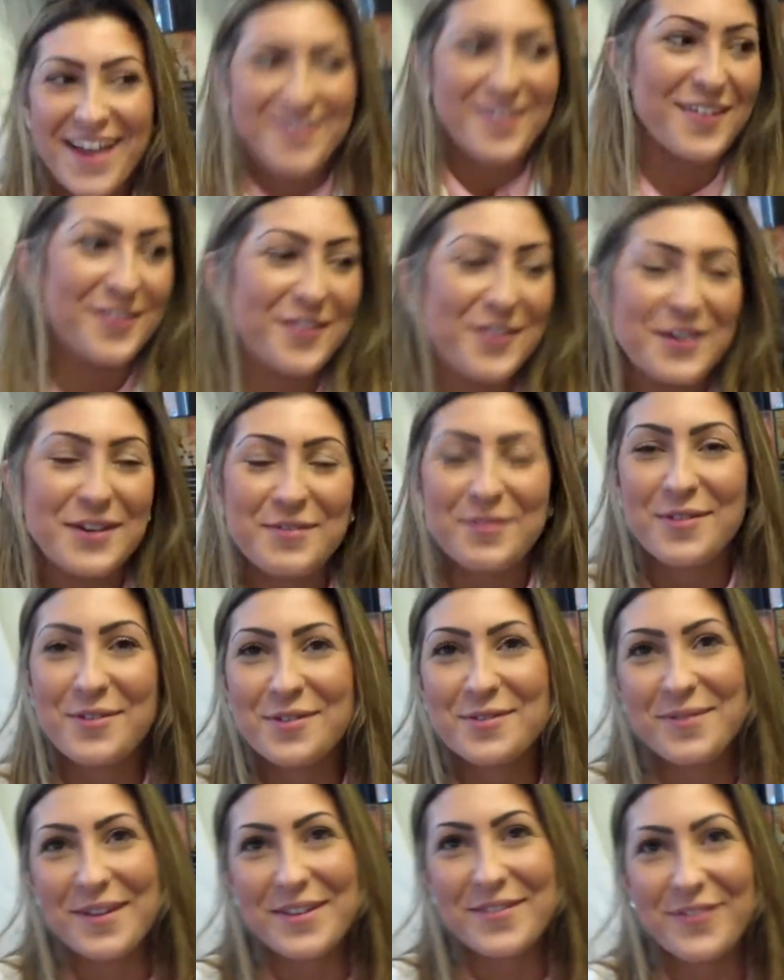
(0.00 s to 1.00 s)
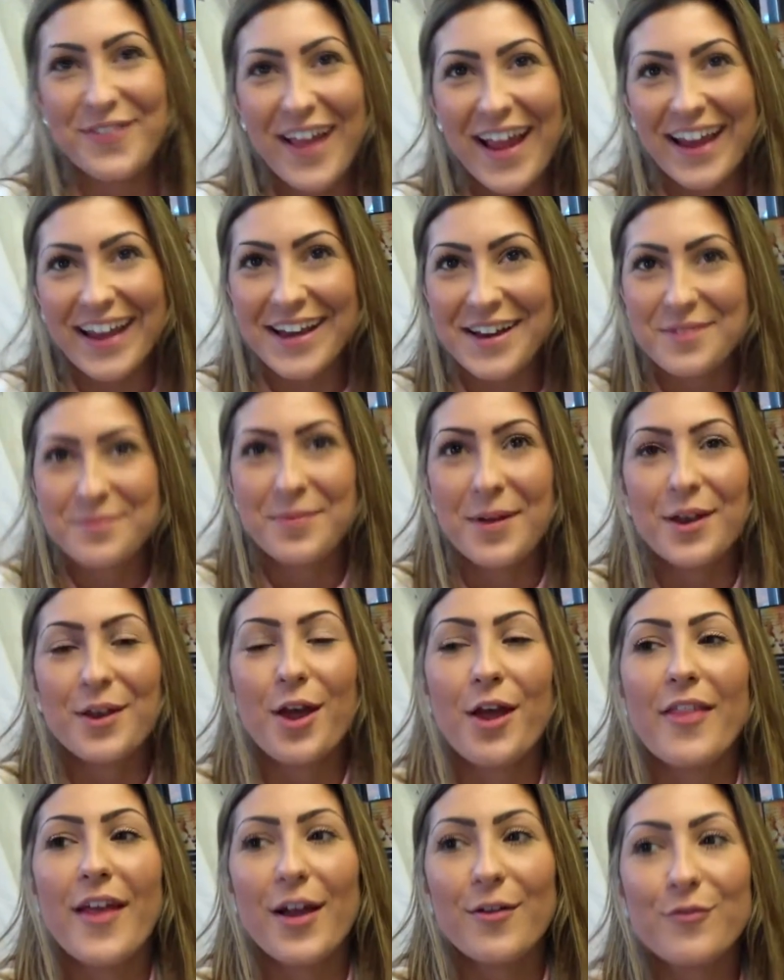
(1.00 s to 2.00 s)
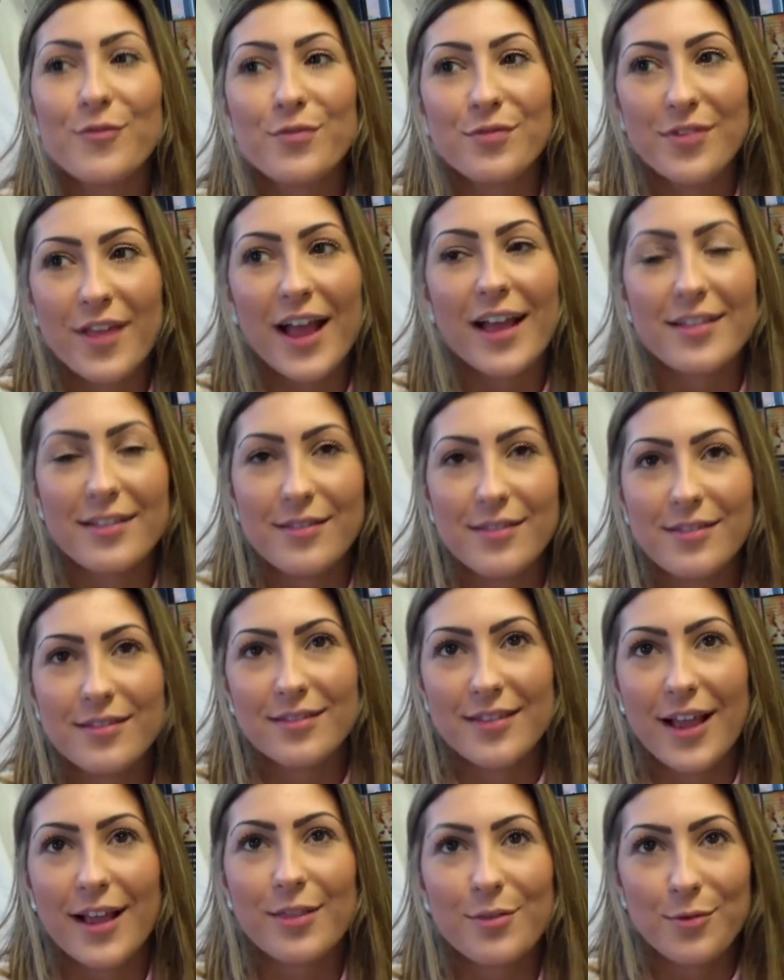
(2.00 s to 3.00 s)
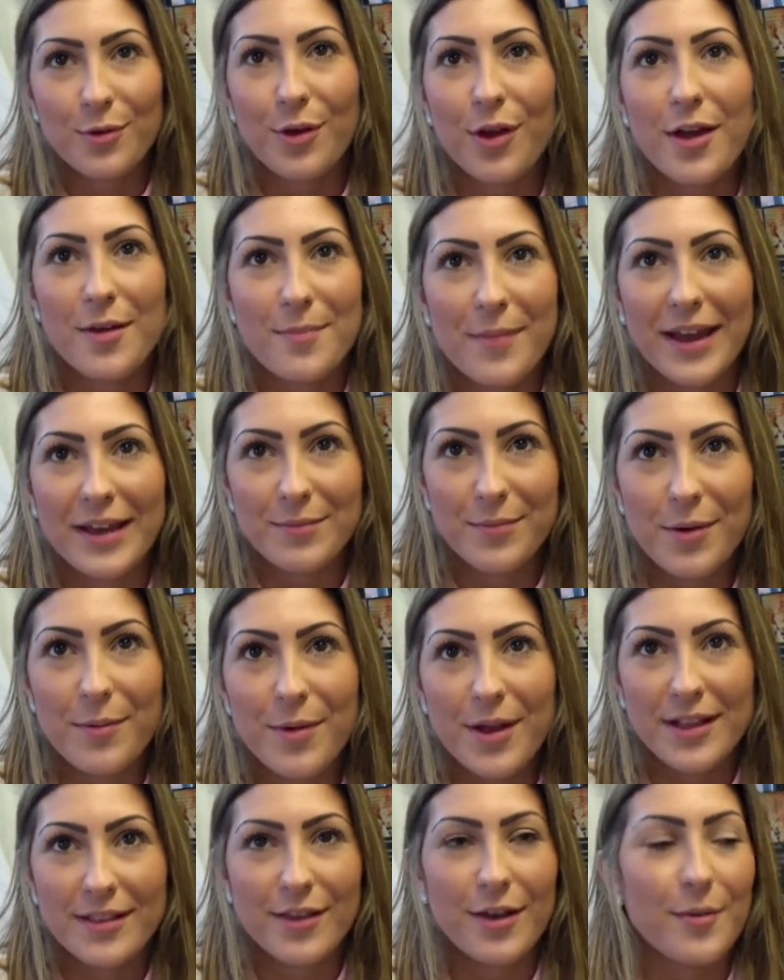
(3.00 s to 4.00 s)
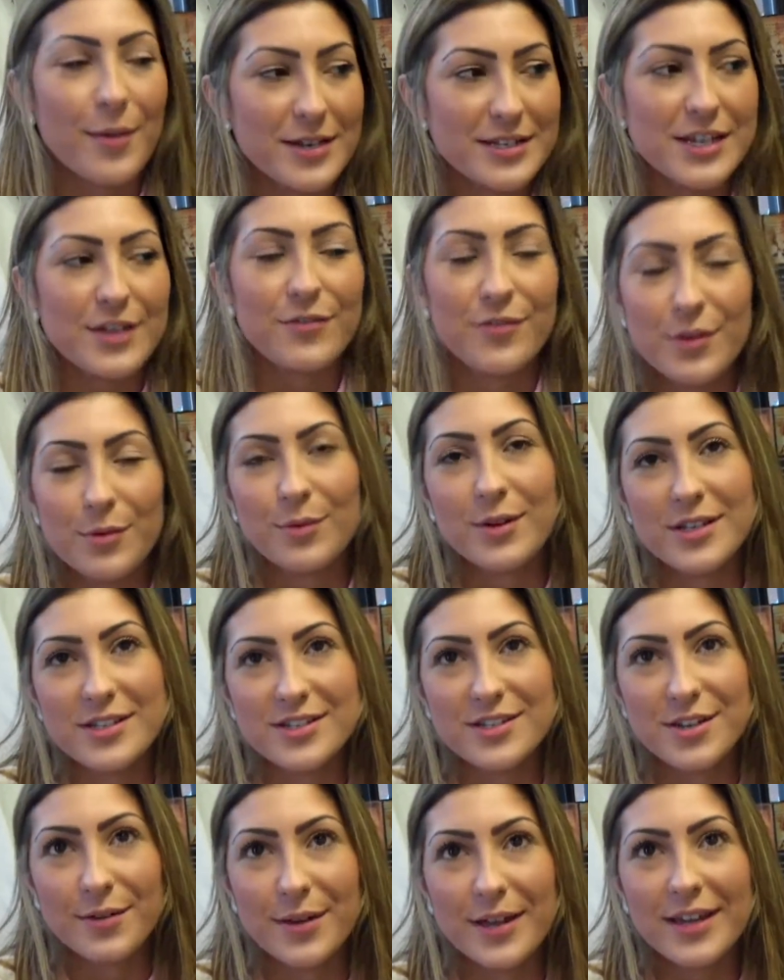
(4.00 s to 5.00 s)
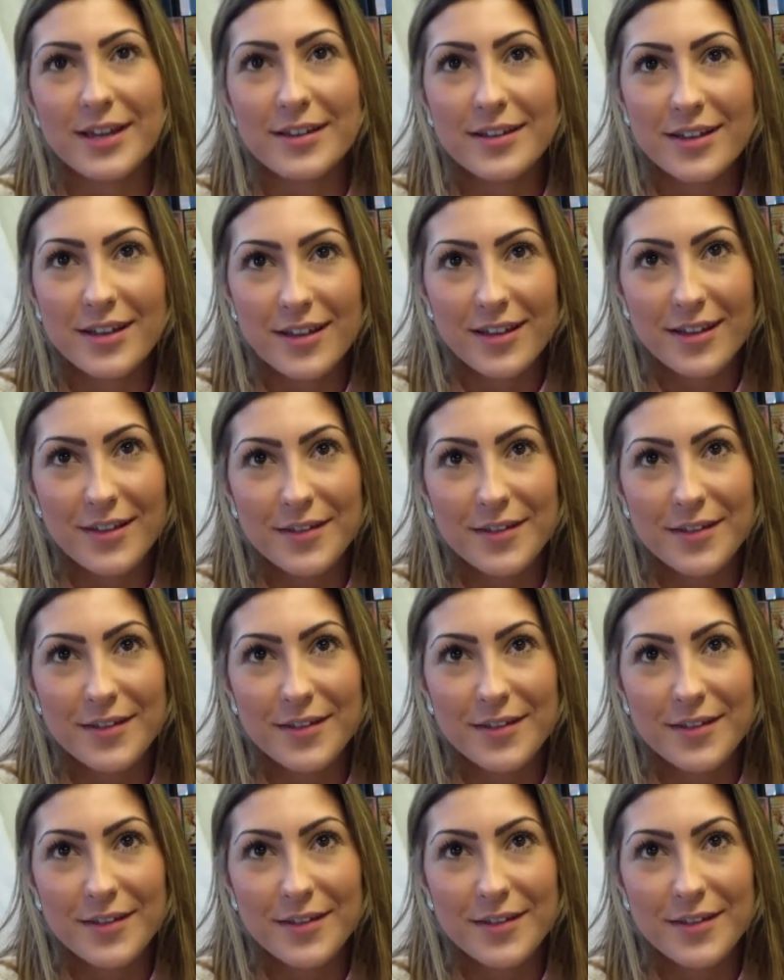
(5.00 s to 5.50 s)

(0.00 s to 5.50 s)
yeah, I thought it was all a bit fake, but no, that that that's what like made my mind up. I definitely wanted to do it.